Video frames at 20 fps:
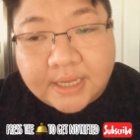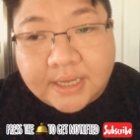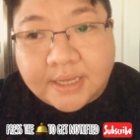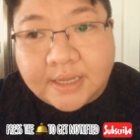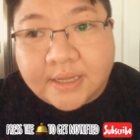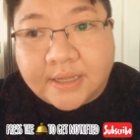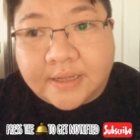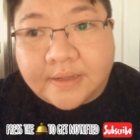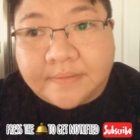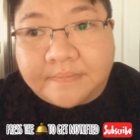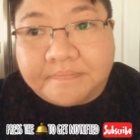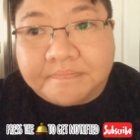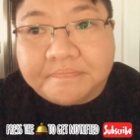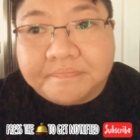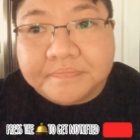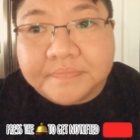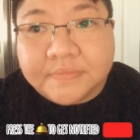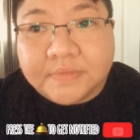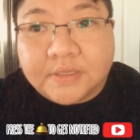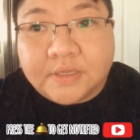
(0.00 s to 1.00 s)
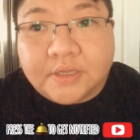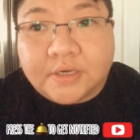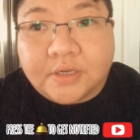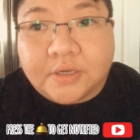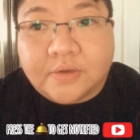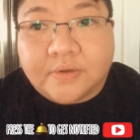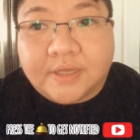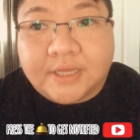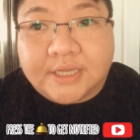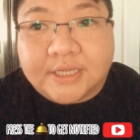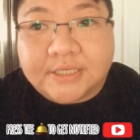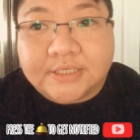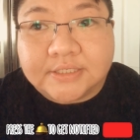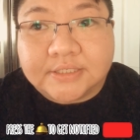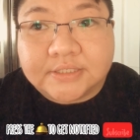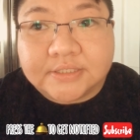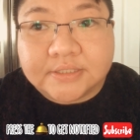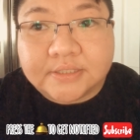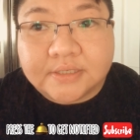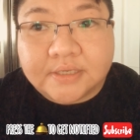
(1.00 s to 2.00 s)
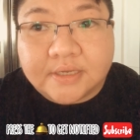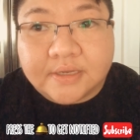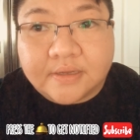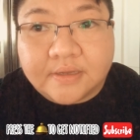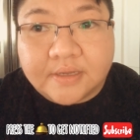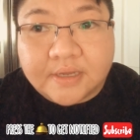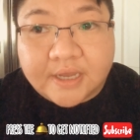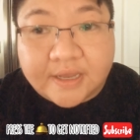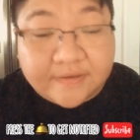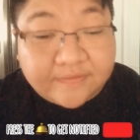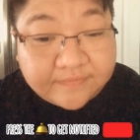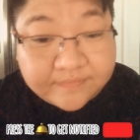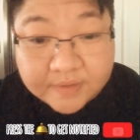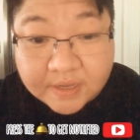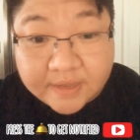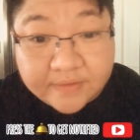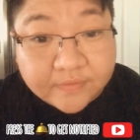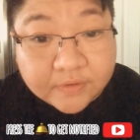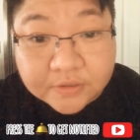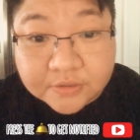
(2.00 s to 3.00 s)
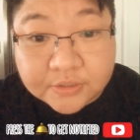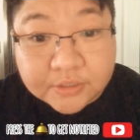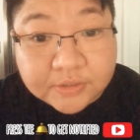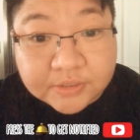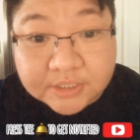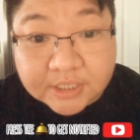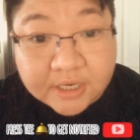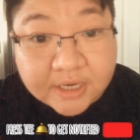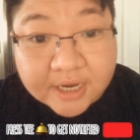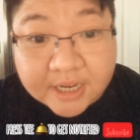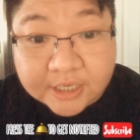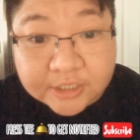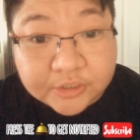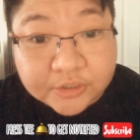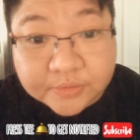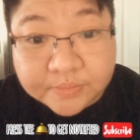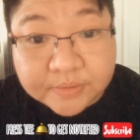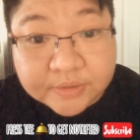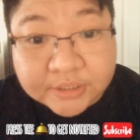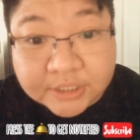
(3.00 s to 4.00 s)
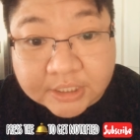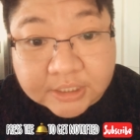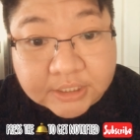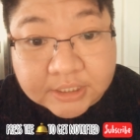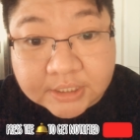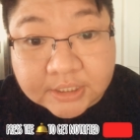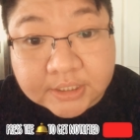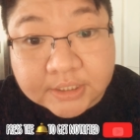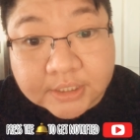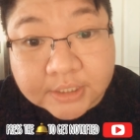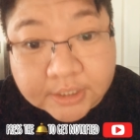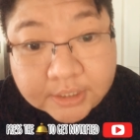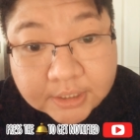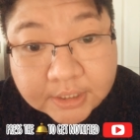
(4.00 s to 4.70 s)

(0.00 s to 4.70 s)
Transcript: um, you know and I've I've also done astral projecting